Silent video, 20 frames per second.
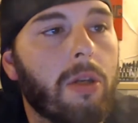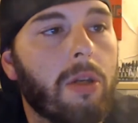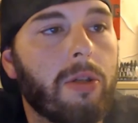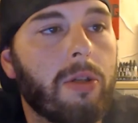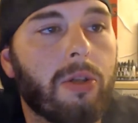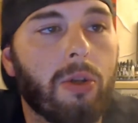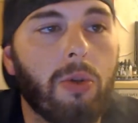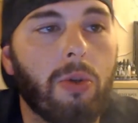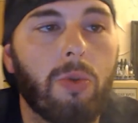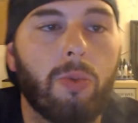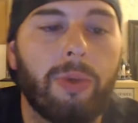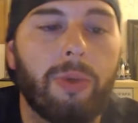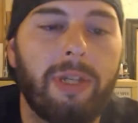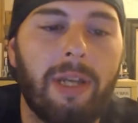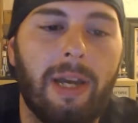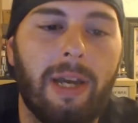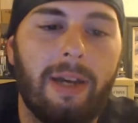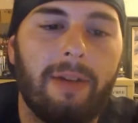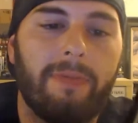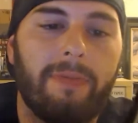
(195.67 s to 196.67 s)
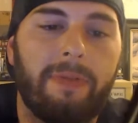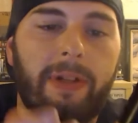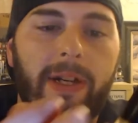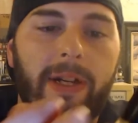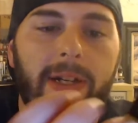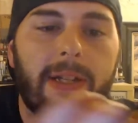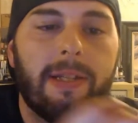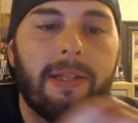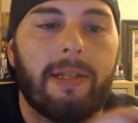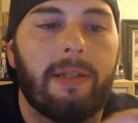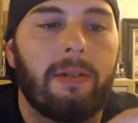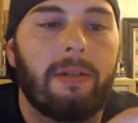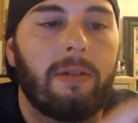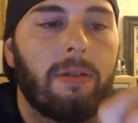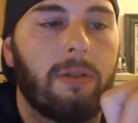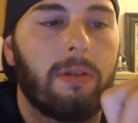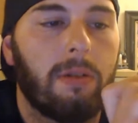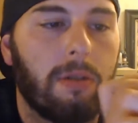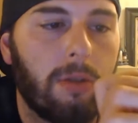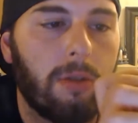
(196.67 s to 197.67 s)
So we have nice
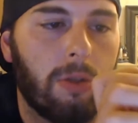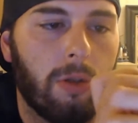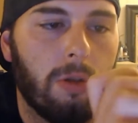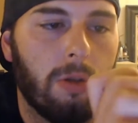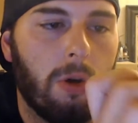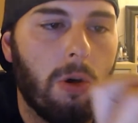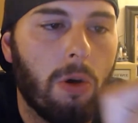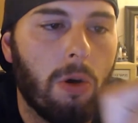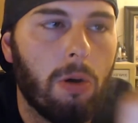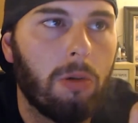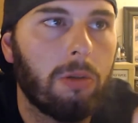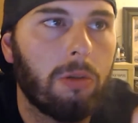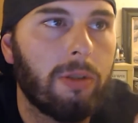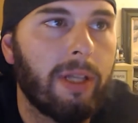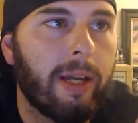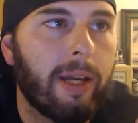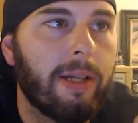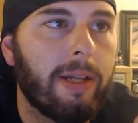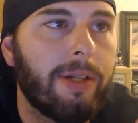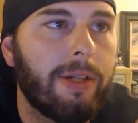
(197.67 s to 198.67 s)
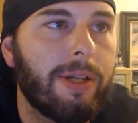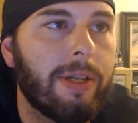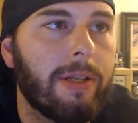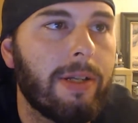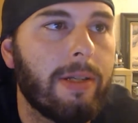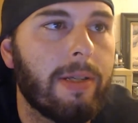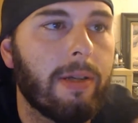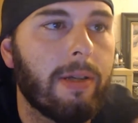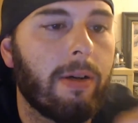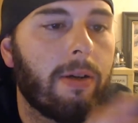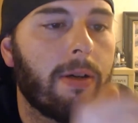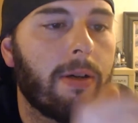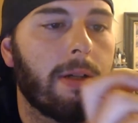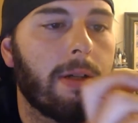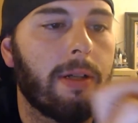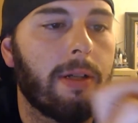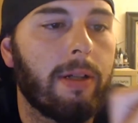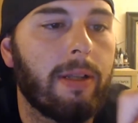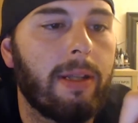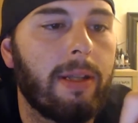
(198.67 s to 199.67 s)
gnarled edges
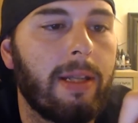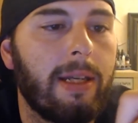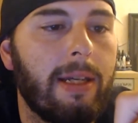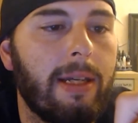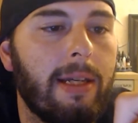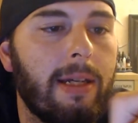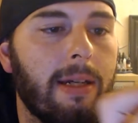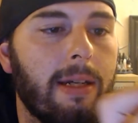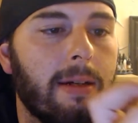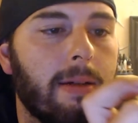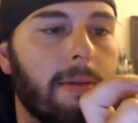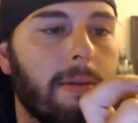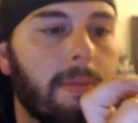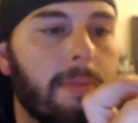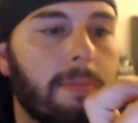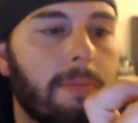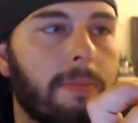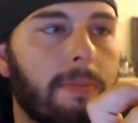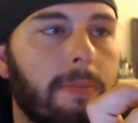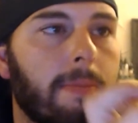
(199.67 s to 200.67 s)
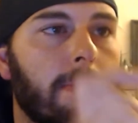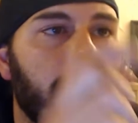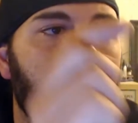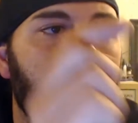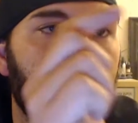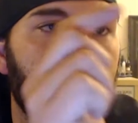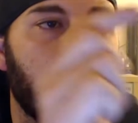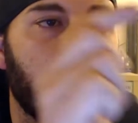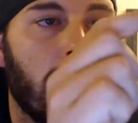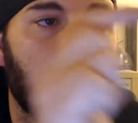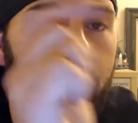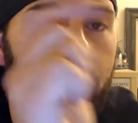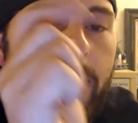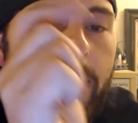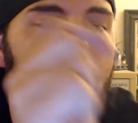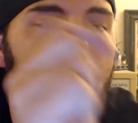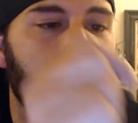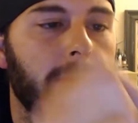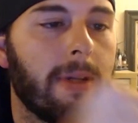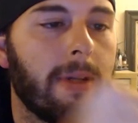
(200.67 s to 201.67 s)
on the top
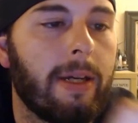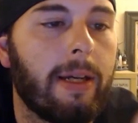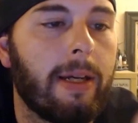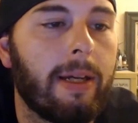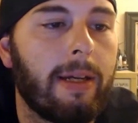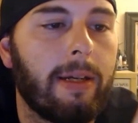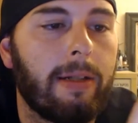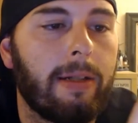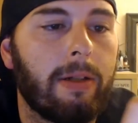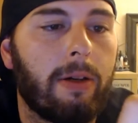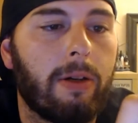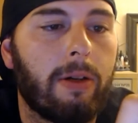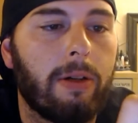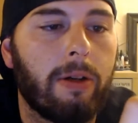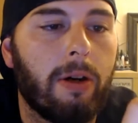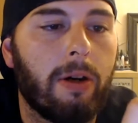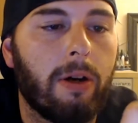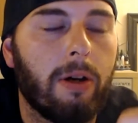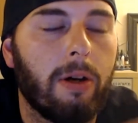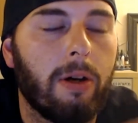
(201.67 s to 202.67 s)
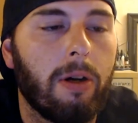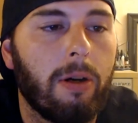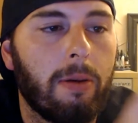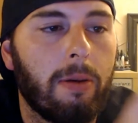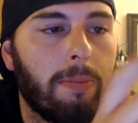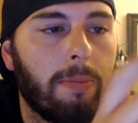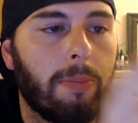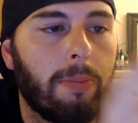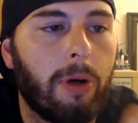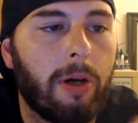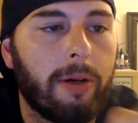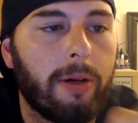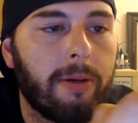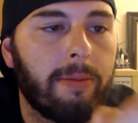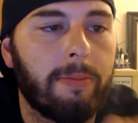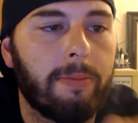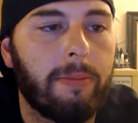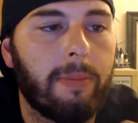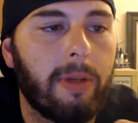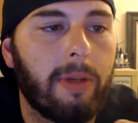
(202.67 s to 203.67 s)
cap and on our
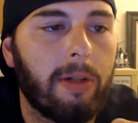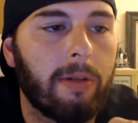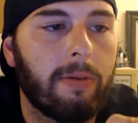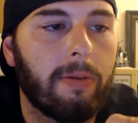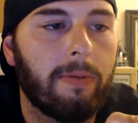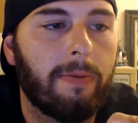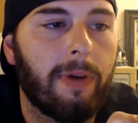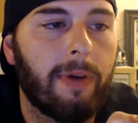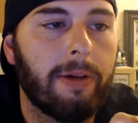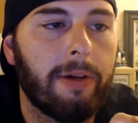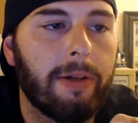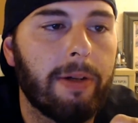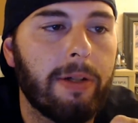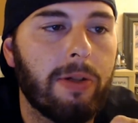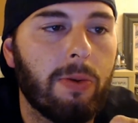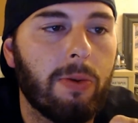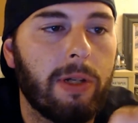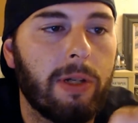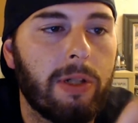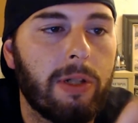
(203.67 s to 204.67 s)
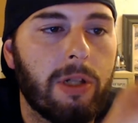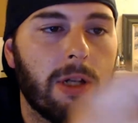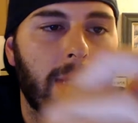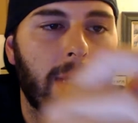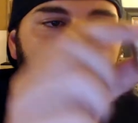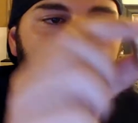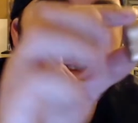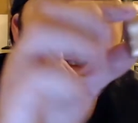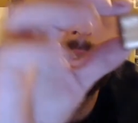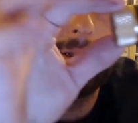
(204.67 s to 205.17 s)
bottom firing switch and